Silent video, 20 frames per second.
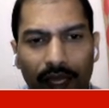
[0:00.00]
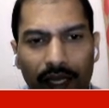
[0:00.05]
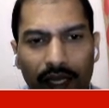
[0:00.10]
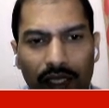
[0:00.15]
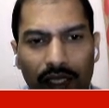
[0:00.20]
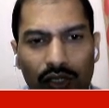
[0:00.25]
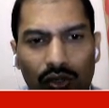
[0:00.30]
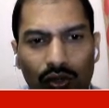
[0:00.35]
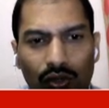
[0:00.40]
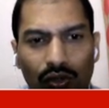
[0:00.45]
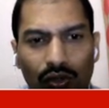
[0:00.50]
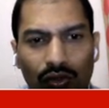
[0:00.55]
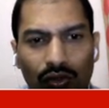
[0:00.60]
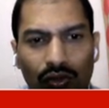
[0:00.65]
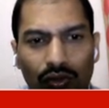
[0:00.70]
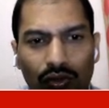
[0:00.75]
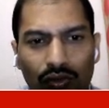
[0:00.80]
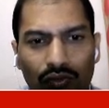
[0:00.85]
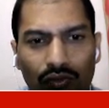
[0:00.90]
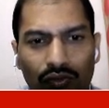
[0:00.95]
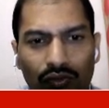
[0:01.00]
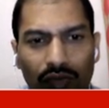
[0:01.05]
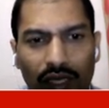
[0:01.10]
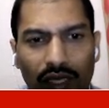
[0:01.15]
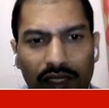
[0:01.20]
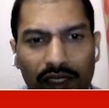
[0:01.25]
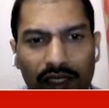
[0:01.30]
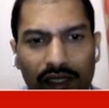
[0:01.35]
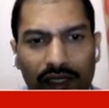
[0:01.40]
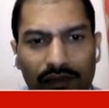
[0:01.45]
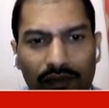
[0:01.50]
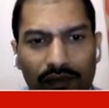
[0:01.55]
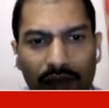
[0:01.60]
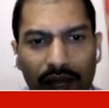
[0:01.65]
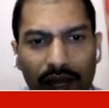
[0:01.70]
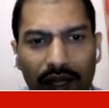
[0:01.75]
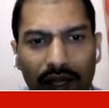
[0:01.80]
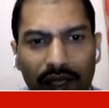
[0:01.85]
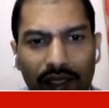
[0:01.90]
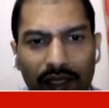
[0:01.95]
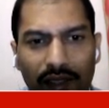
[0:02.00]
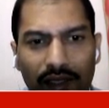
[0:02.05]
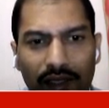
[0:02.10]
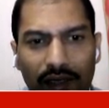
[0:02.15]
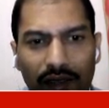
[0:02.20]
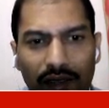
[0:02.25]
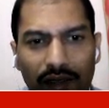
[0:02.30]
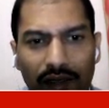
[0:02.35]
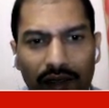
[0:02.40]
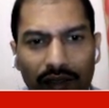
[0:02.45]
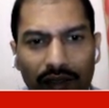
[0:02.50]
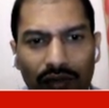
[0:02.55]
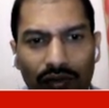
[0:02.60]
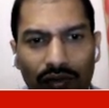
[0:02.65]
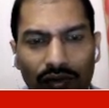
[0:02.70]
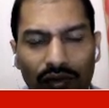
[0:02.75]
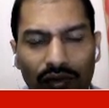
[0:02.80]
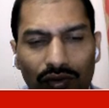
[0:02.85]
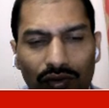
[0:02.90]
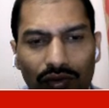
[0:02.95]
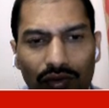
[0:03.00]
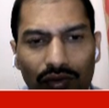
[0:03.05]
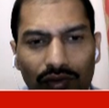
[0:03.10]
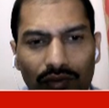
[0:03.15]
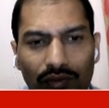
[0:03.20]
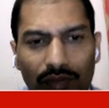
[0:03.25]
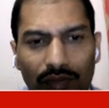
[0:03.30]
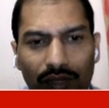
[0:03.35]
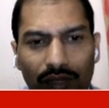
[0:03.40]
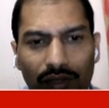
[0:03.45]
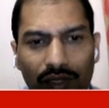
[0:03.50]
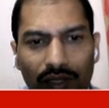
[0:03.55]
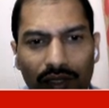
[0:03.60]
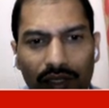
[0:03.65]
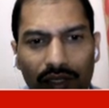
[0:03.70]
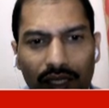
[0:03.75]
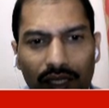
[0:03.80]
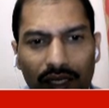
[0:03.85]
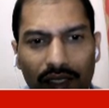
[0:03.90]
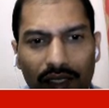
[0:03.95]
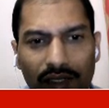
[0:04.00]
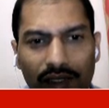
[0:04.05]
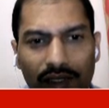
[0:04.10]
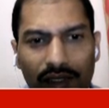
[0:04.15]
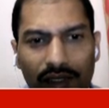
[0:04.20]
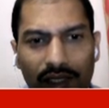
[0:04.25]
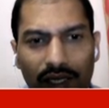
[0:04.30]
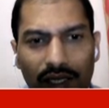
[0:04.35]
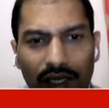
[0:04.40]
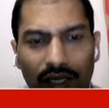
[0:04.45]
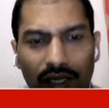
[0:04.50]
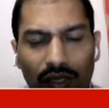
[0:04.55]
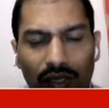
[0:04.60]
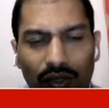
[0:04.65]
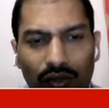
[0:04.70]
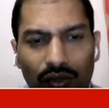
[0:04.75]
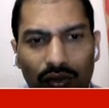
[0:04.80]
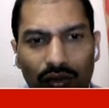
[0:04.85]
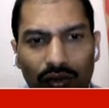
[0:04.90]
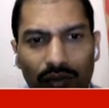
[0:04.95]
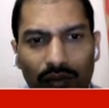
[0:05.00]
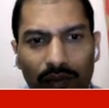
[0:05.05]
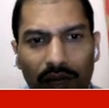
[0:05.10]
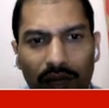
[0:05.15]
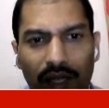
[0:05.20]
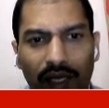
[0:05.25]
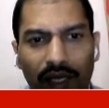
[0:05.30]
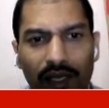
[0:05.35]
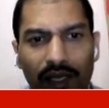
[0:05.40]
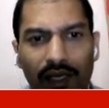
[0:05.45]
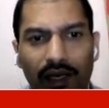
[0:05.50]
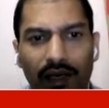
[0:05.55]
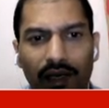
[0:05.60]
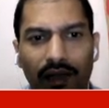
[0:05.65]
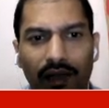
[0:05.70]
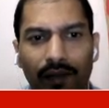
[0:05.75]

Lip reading: So we are just finding the because that there is the particle,